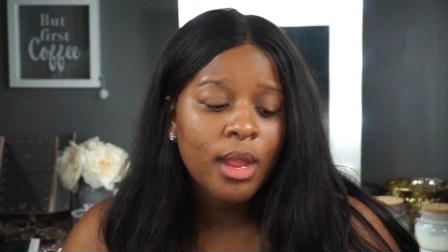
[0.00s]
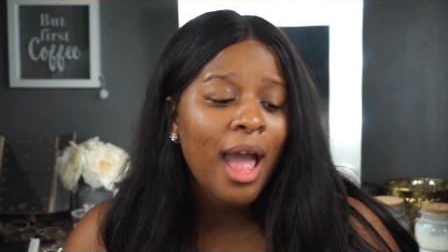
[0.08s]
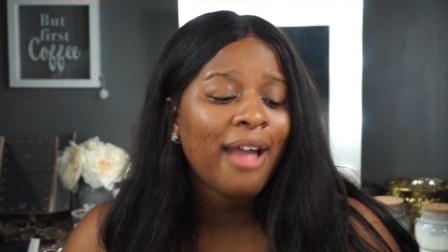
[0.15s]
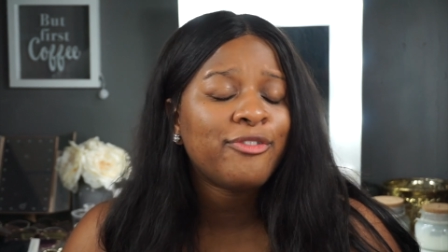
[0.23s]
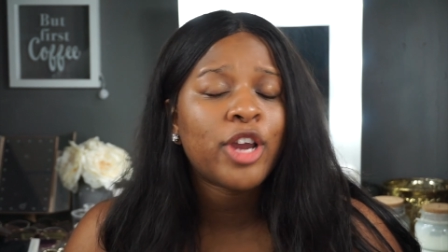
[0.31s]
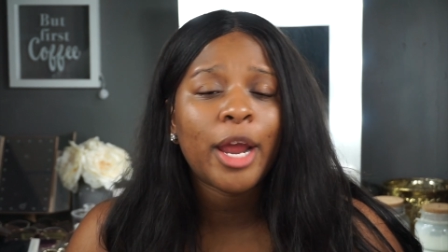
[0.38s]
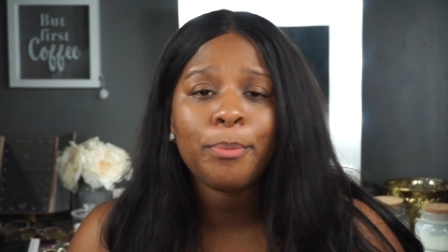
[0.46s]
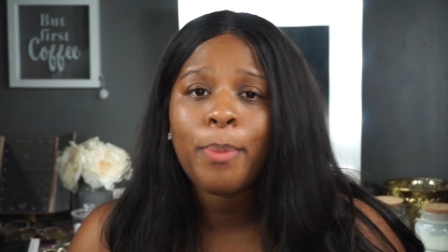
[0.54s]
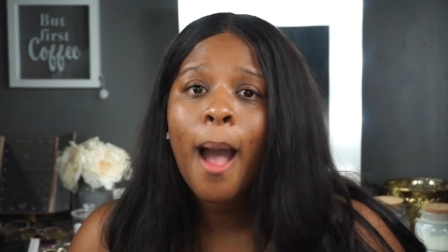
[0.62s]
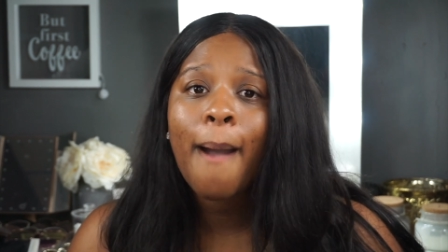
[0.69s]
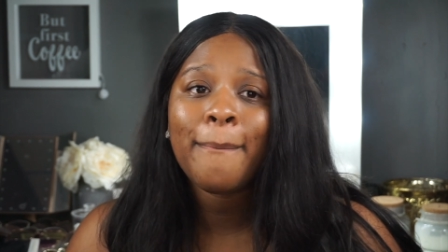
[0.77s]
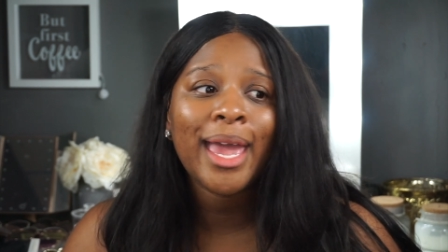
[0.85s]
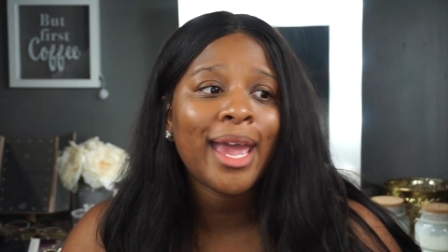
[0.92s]
I've tried
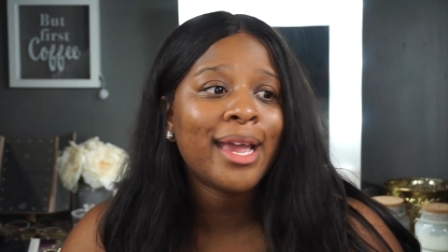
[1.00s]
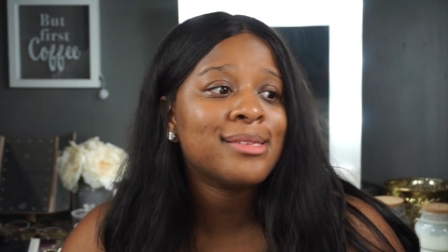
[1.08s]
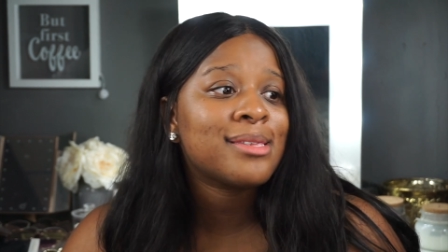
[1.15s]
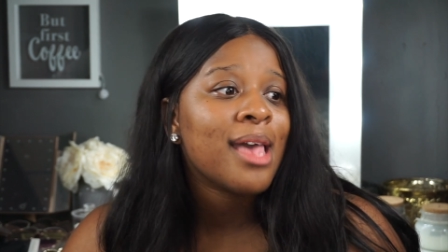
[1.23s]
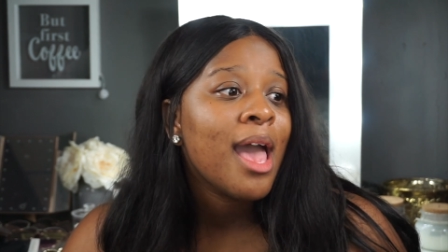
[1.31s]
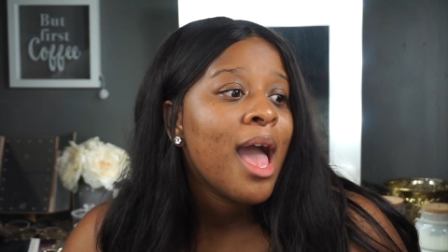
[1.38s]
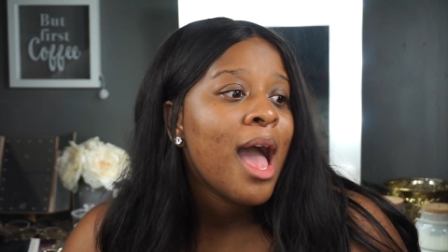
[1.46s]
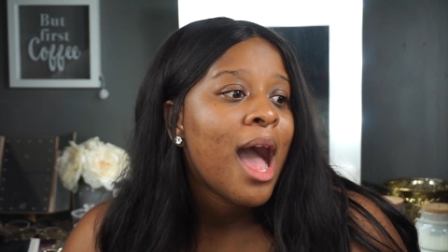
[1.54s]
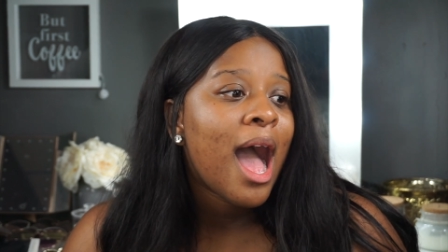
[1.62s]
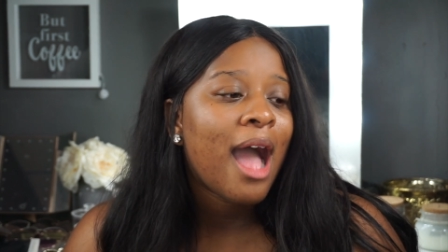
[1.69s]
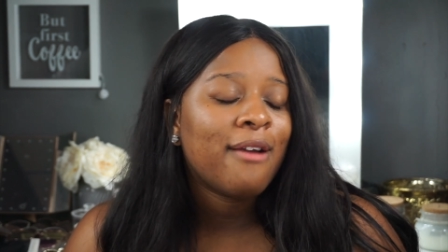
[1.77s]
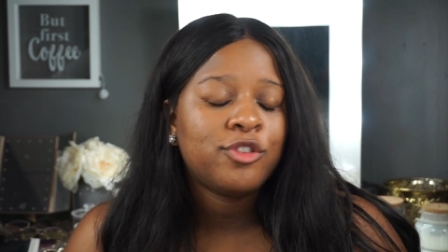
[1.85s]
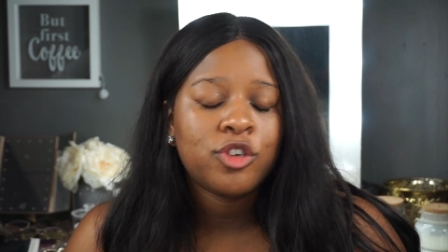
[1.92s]
pomades.
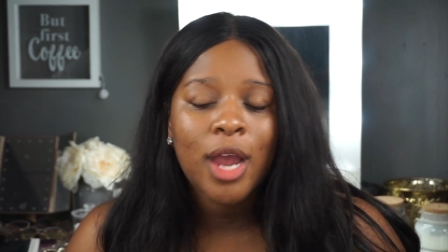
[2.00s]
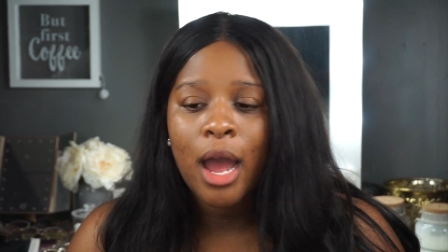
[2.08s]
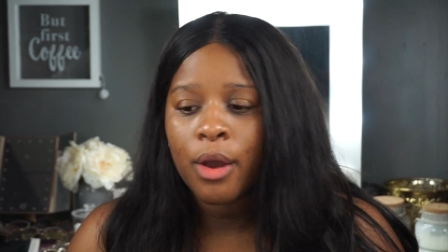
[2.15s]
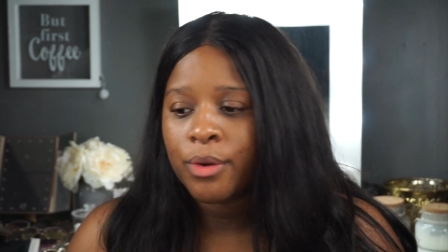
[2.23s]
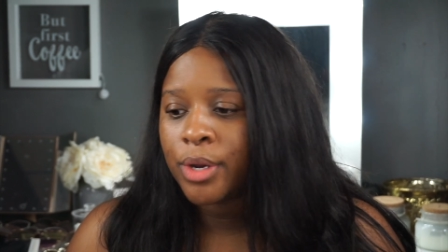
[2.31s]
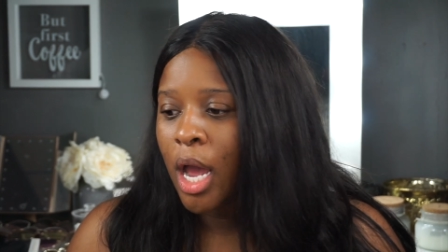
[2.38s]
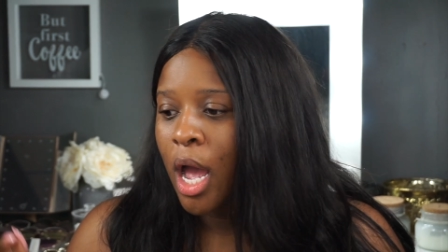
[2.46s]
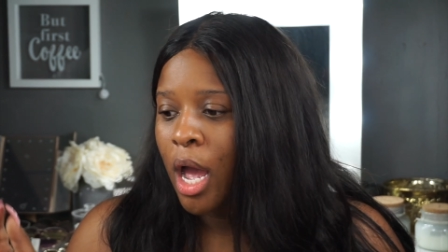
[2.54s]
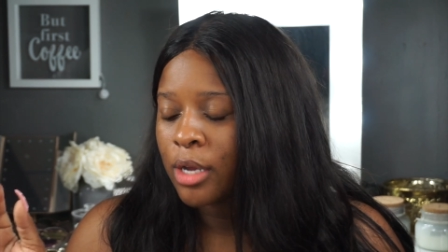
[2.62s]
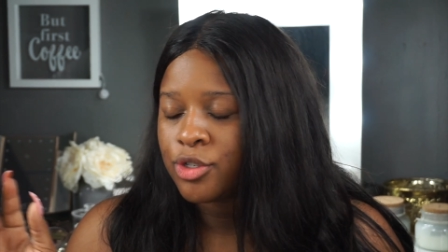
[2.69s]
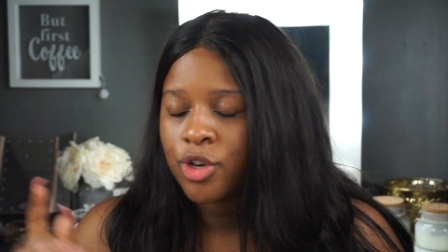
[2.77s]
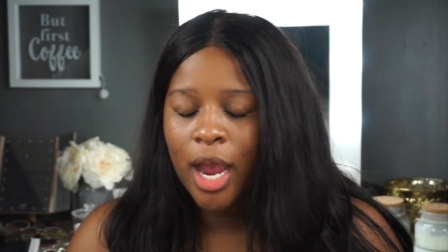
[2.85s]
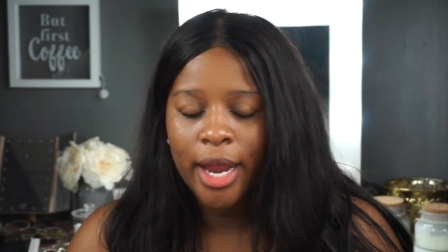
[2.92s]
I've
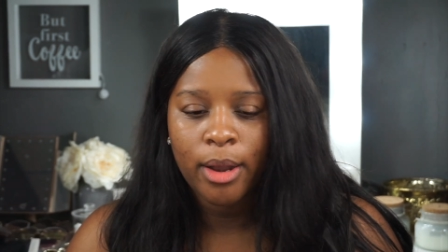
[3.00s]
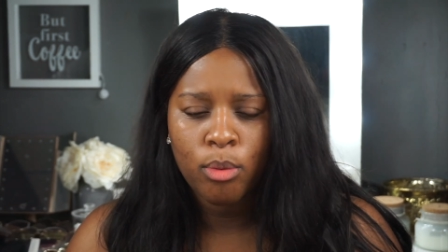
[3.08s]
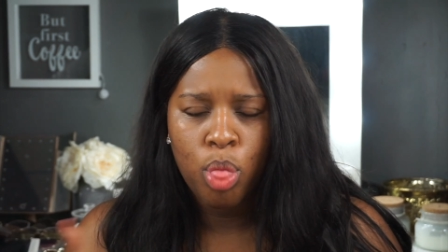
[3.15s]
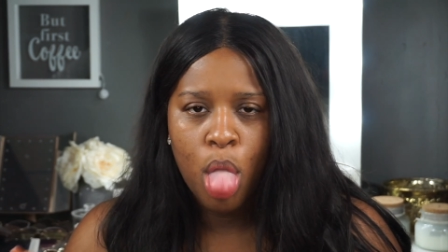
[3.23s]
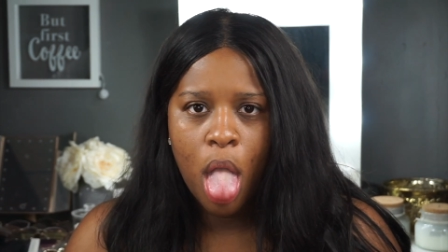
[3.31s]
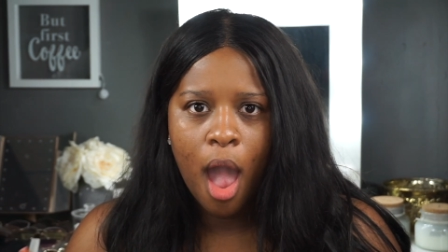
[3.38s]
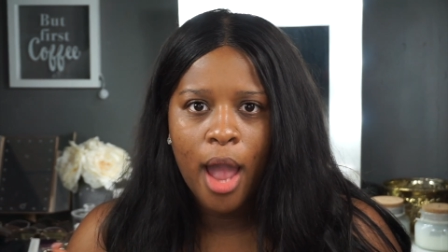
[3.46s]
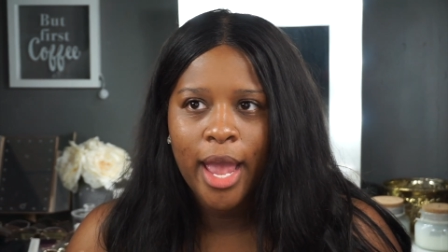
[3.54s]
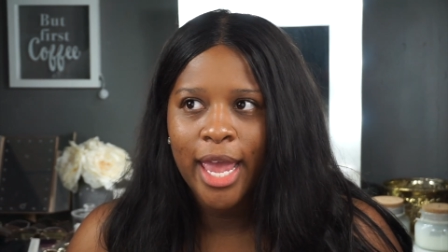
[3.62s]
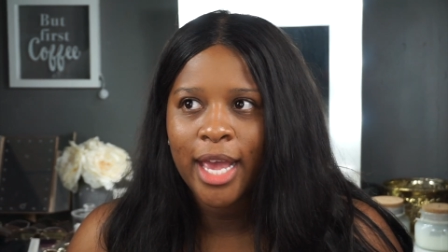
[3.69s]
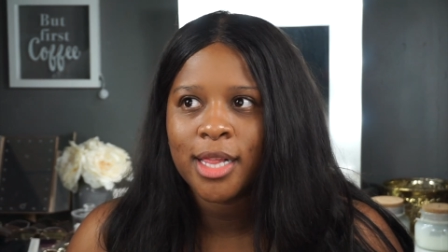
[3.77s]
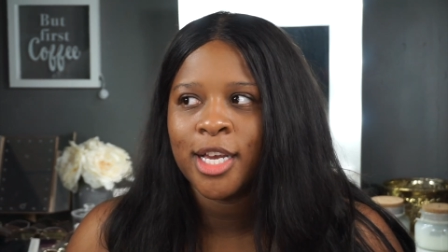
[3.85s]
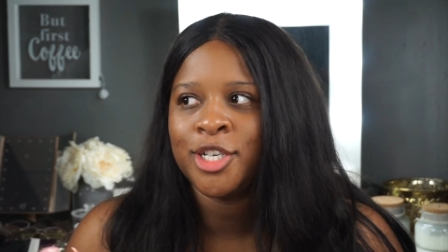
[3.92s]
tried
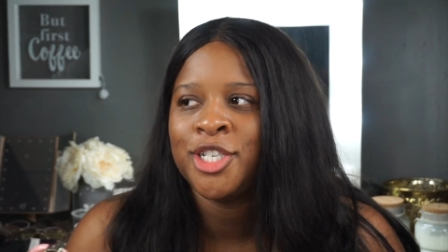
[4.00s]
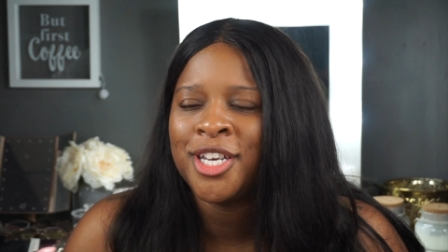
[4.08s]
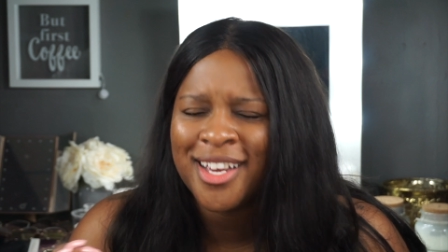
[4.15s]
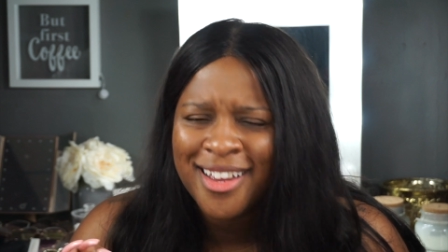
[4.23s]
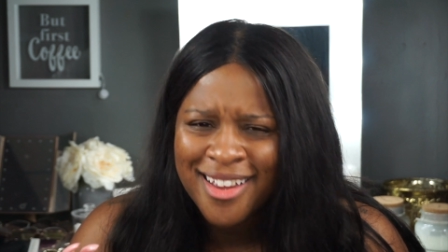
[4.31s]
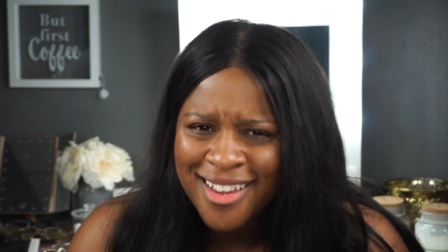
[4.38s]
English.